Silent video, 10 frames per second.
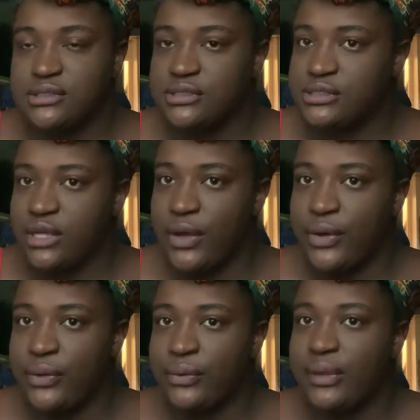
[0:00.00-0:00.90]

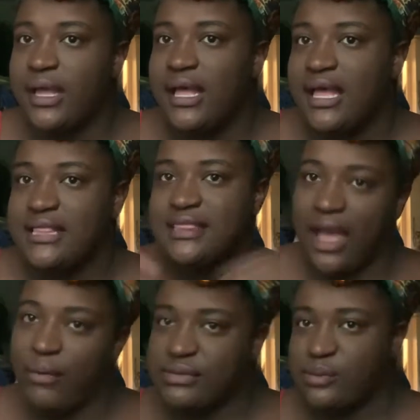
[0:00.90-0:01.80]
So
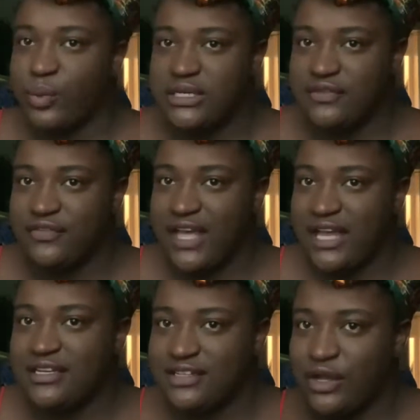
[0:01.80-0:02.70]
that was the point of
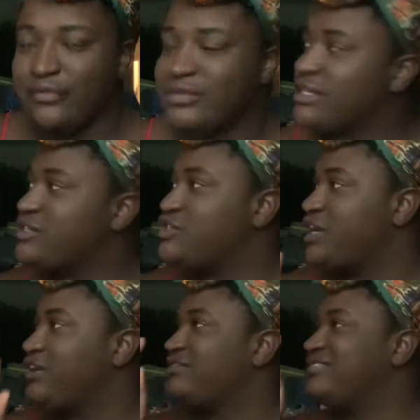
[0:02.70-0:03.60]
that oversized
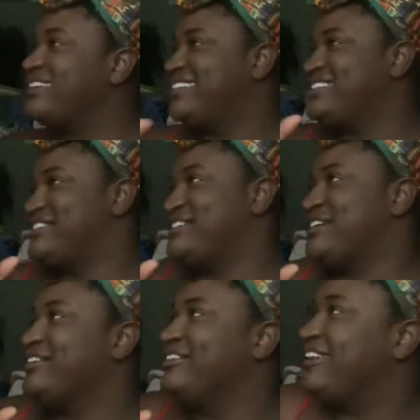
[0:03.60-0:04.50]
chair, just so
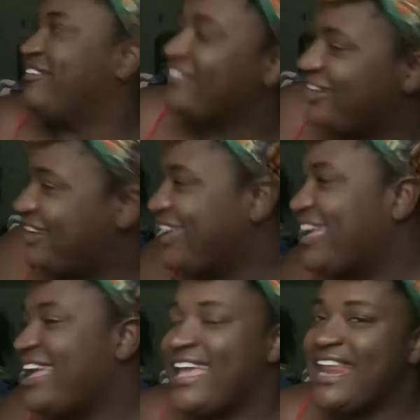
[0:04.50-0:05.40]
you know.
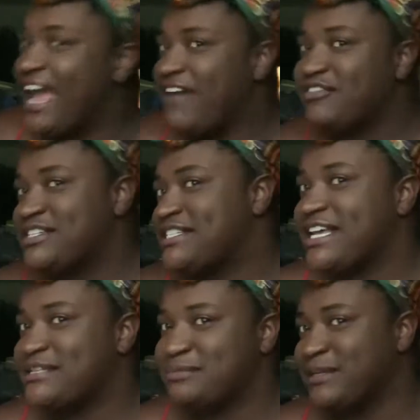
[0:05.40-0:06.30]
An average
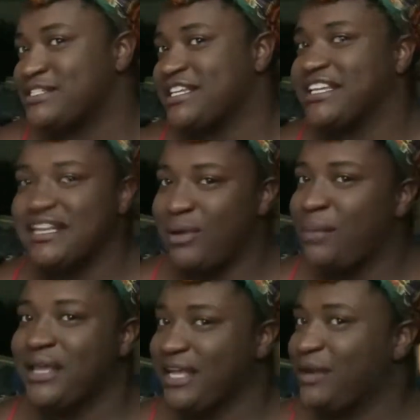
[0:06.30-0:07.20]
sized person can
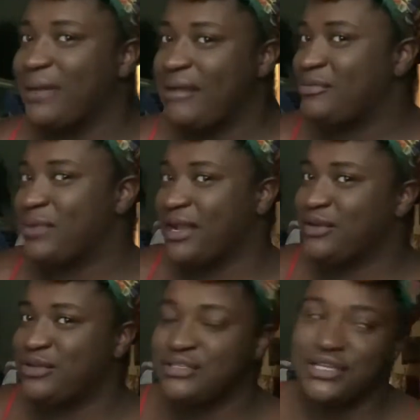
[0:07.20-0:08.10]
probably get away with
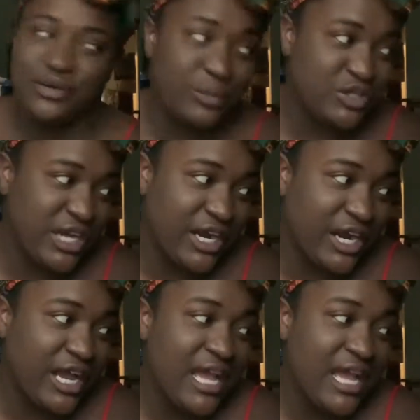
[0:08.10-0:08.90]
using a normal chair,